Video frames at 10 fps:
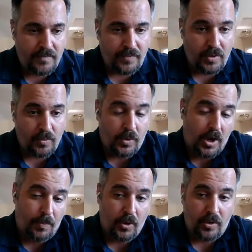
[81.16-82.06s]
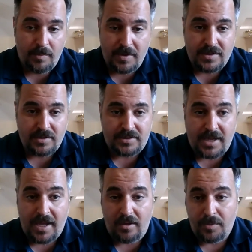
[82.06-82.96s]
what our program is, our
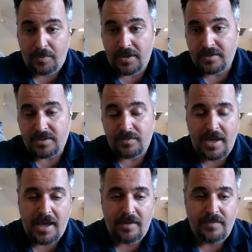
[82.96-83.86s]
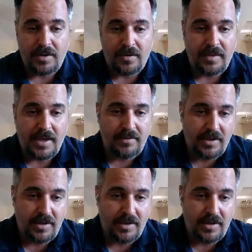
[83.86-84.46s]
style, the players that we have, and that,